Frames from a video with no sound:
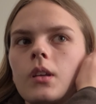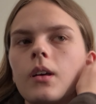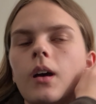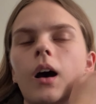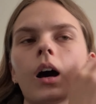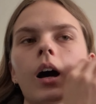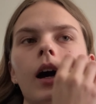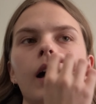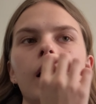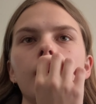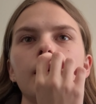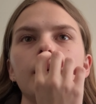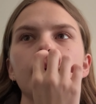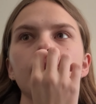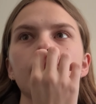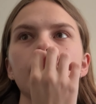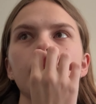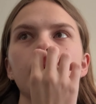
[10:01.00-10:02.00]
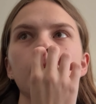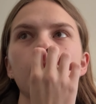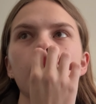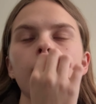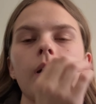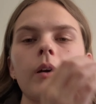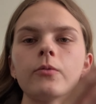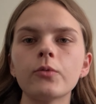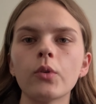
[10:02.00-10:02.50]
I when
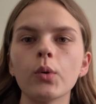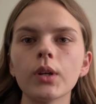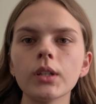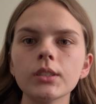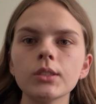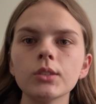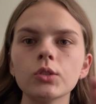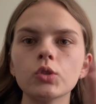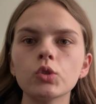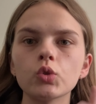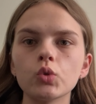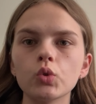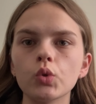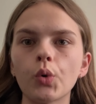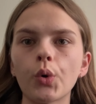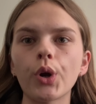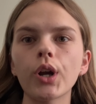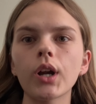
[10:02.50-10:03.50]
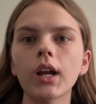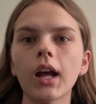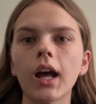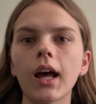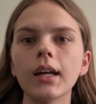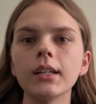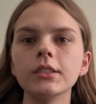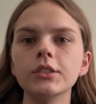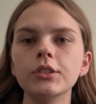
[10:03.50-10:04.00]
my focus is schoolwork,
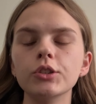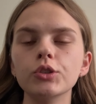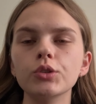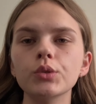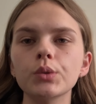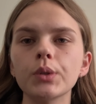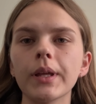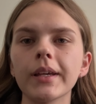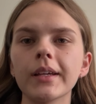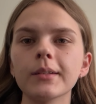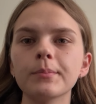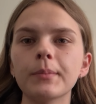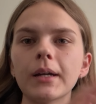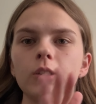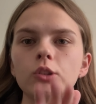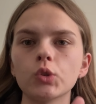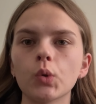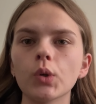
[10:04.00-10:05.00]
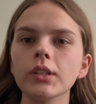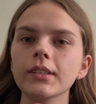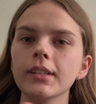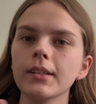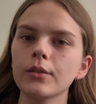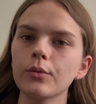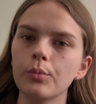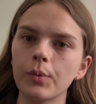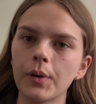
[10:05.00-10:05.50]
I do like my chores
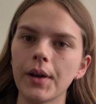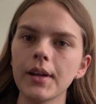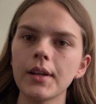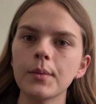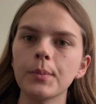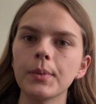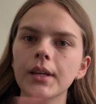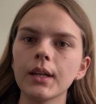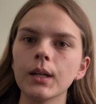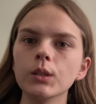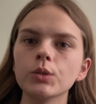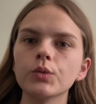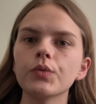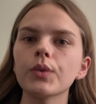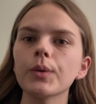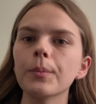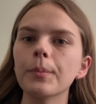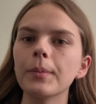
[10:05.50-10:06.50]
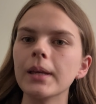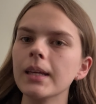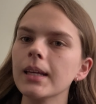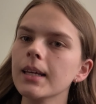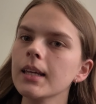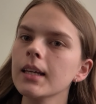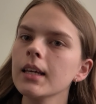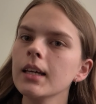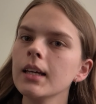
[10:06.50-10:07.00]
as a break because for
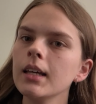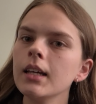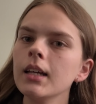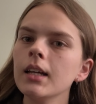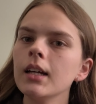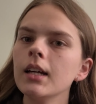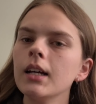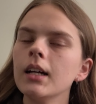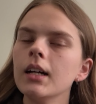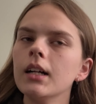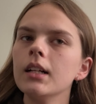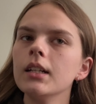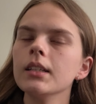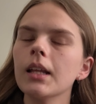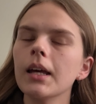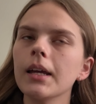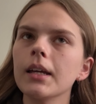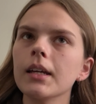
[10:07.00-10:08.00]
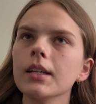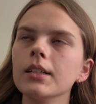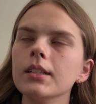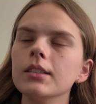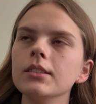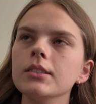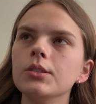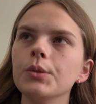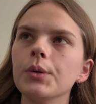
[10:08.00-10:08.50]
me, like
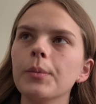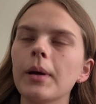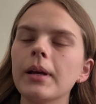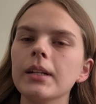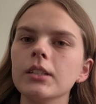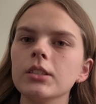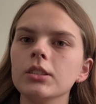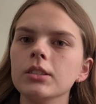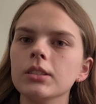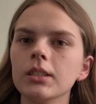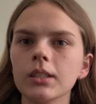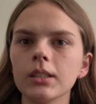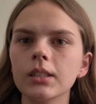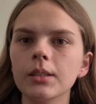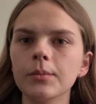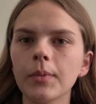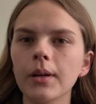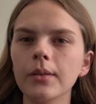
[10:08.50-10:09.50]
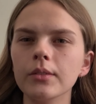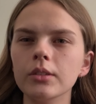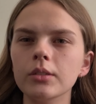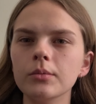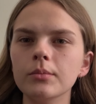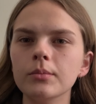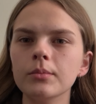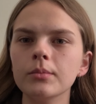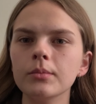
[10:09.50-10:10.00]
doing my dishes and cleaning my
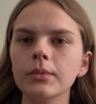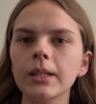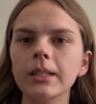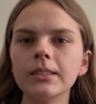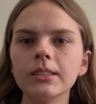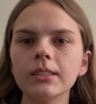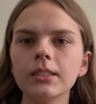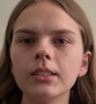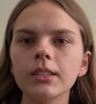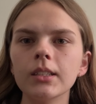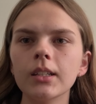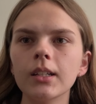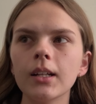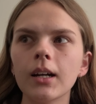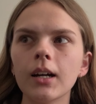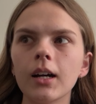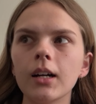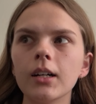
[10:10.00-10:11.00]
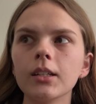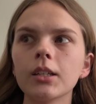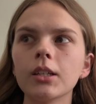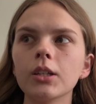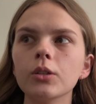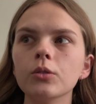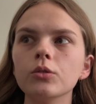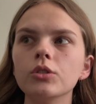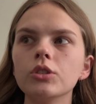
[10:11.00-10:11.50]
room isn't a
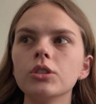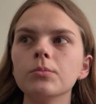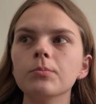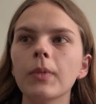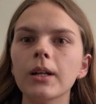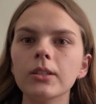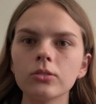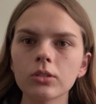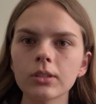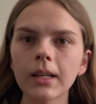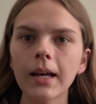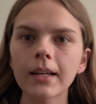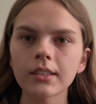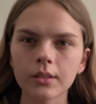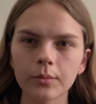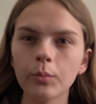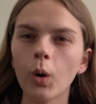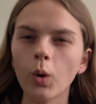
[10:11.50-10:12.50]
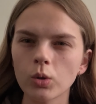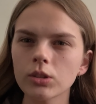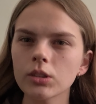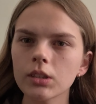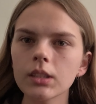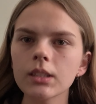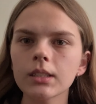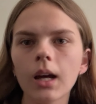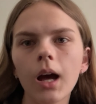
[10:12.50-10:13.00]
huge mental task most
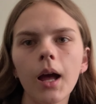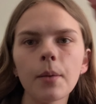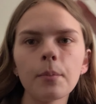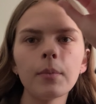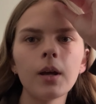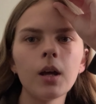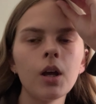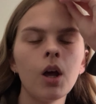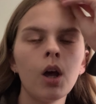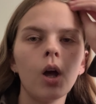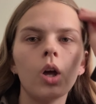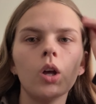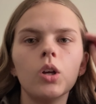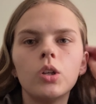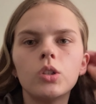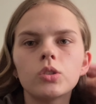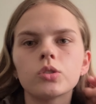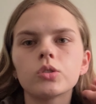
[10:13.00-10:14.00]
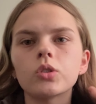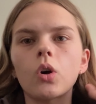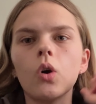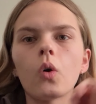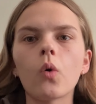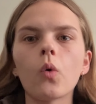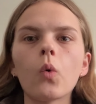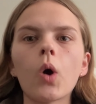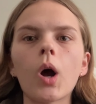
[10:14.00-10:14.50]
of the time.
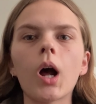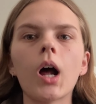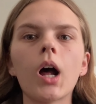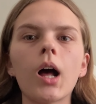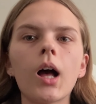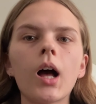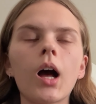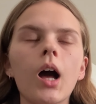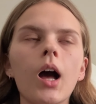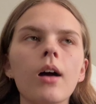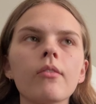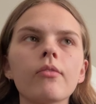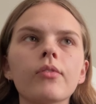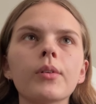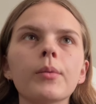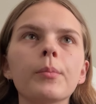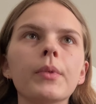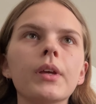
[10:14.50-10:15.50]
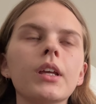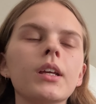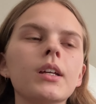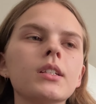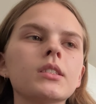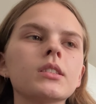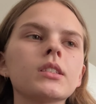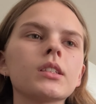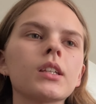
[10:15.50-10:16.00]
So for me,
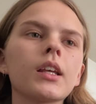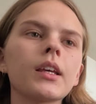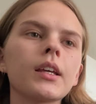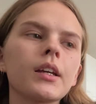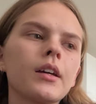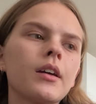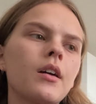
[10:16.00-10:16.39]
it's like